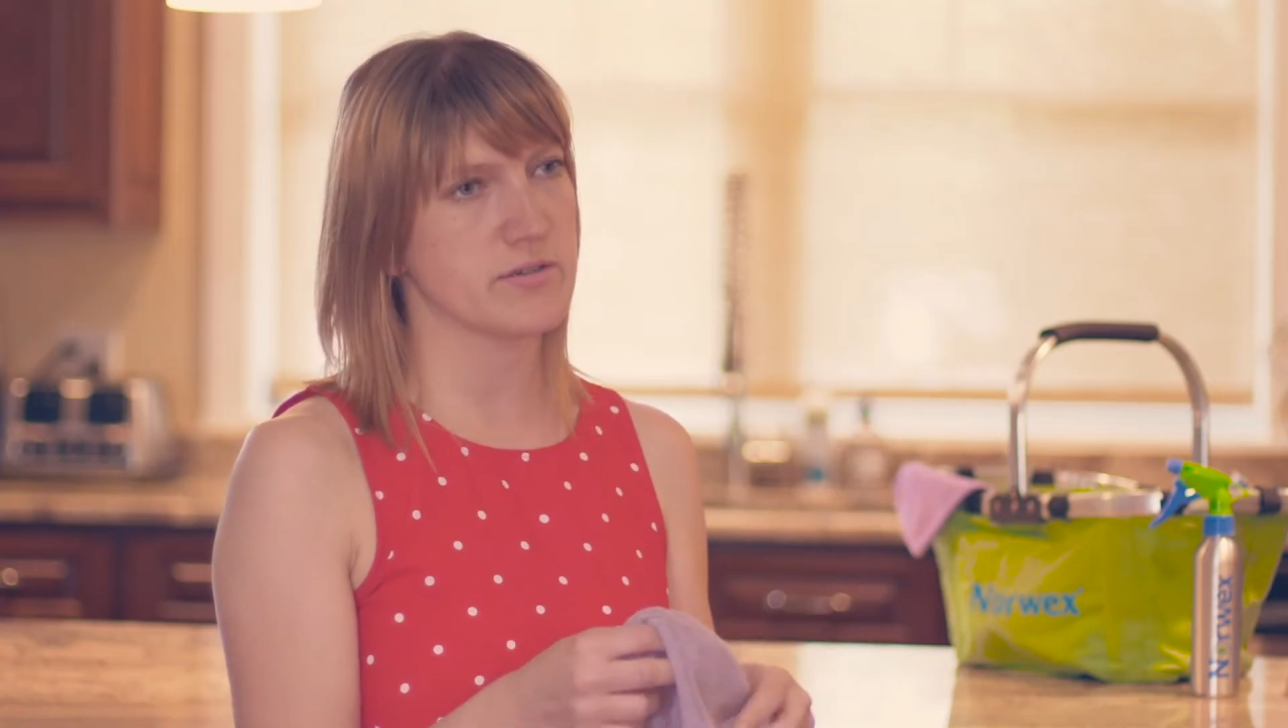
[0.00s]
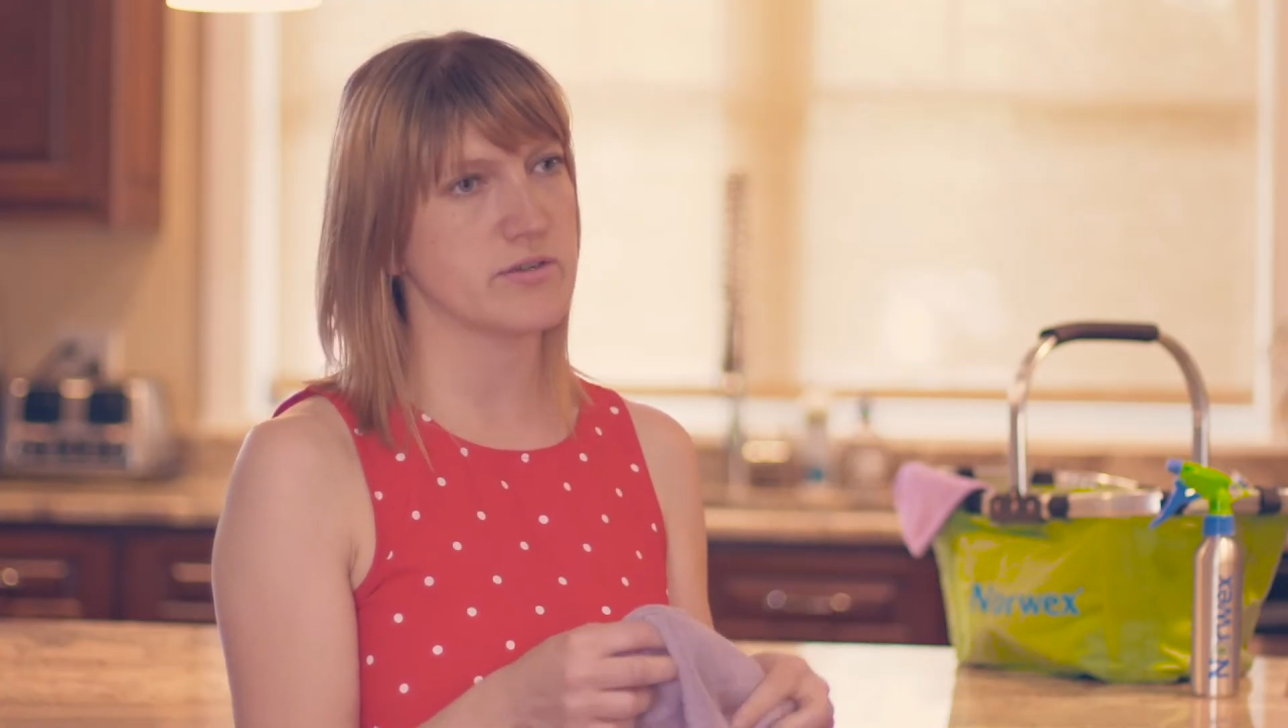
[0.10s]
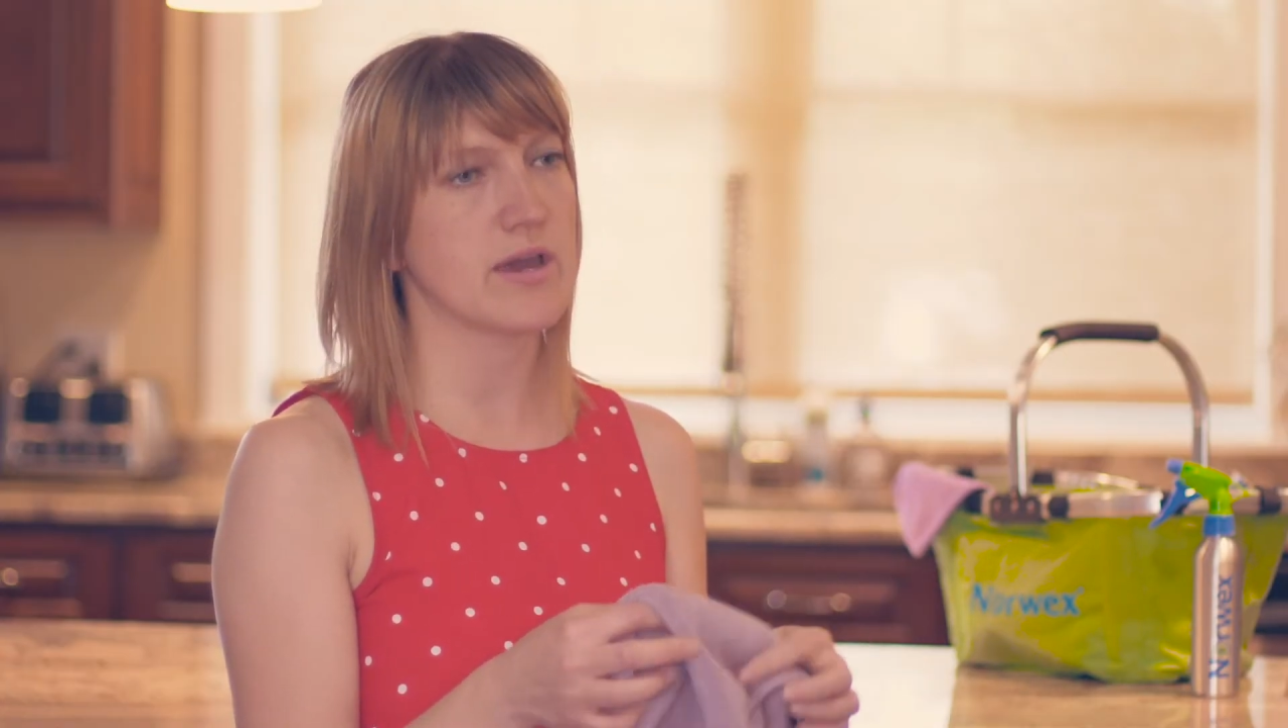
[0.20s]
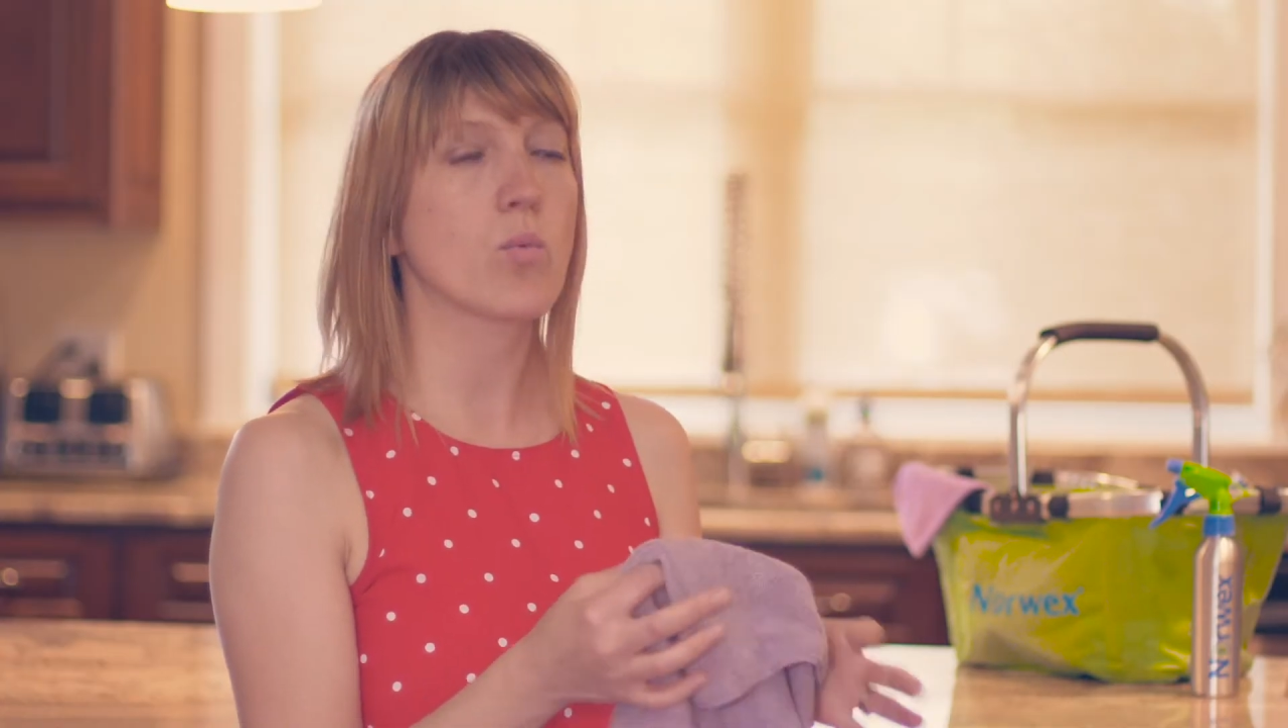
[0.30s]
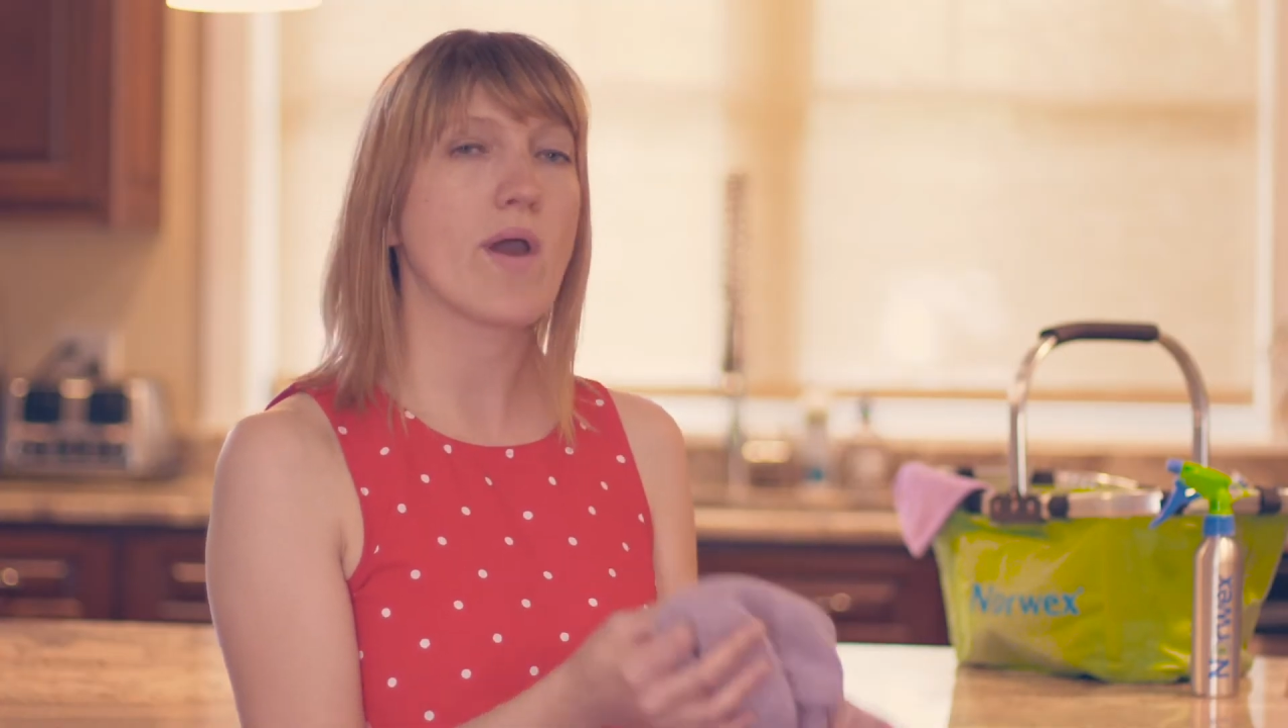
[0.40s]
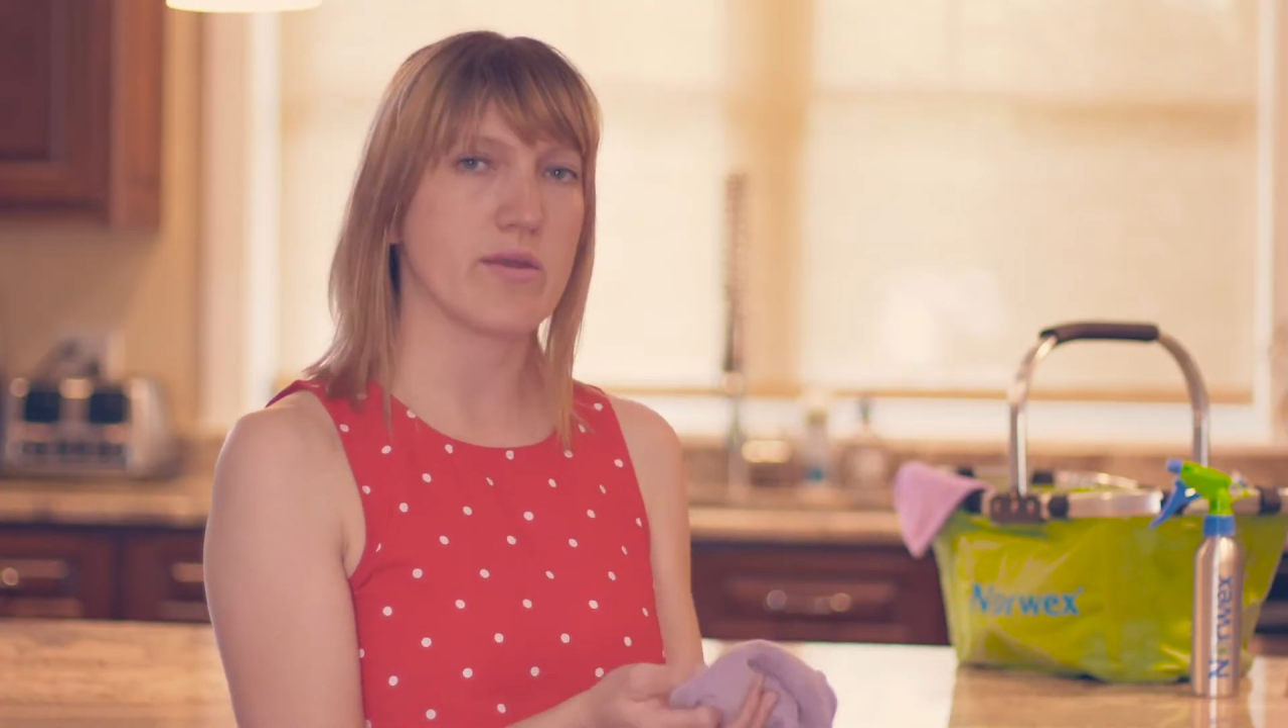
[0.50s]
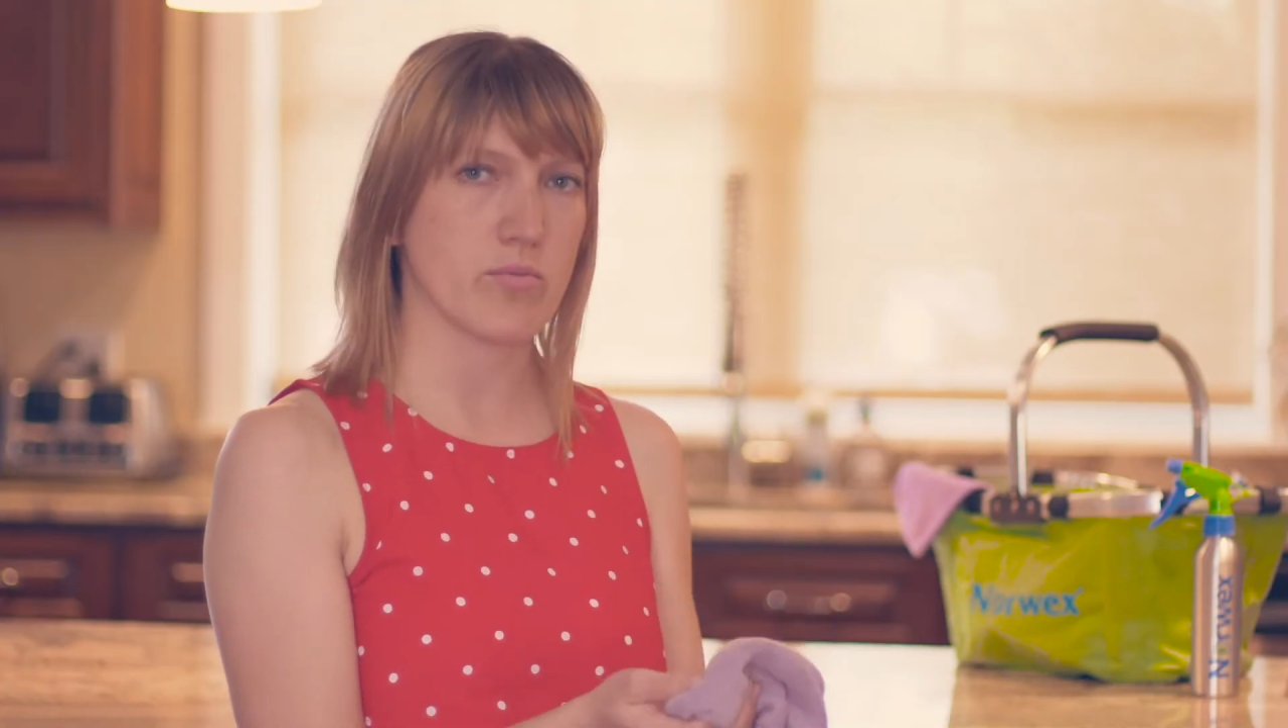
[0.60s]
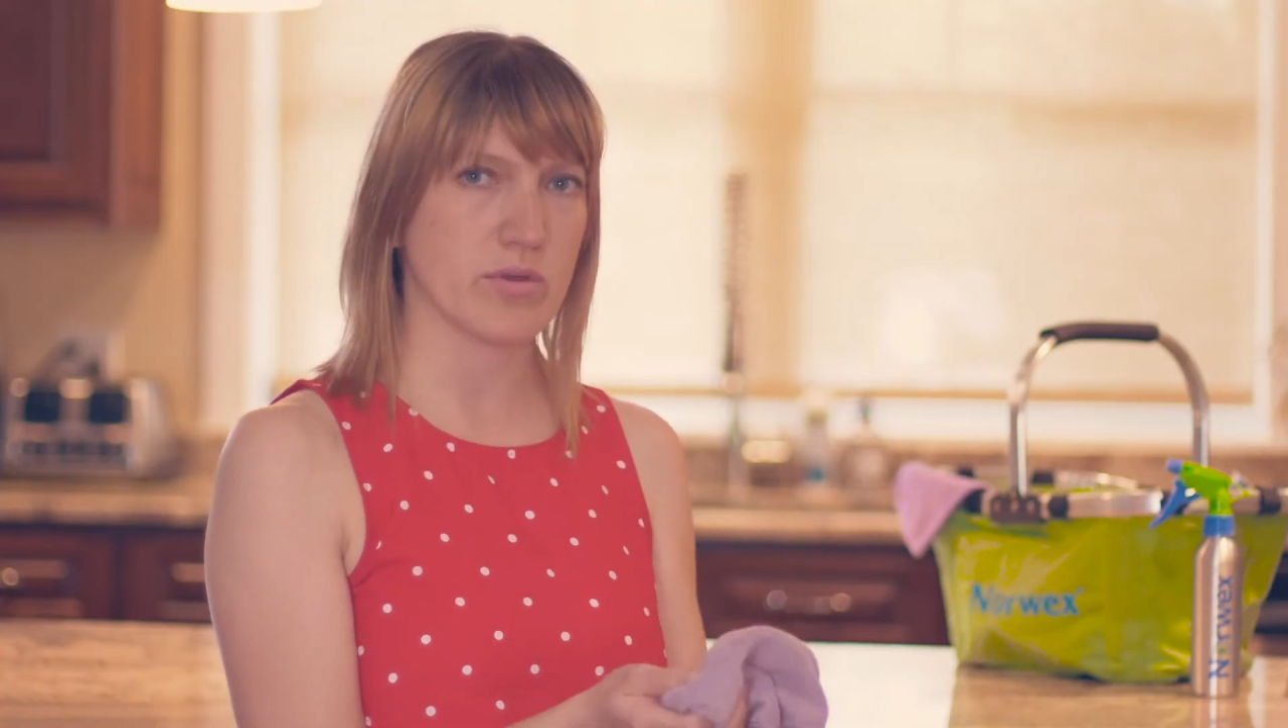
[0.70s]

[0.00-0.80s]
you gotta wet it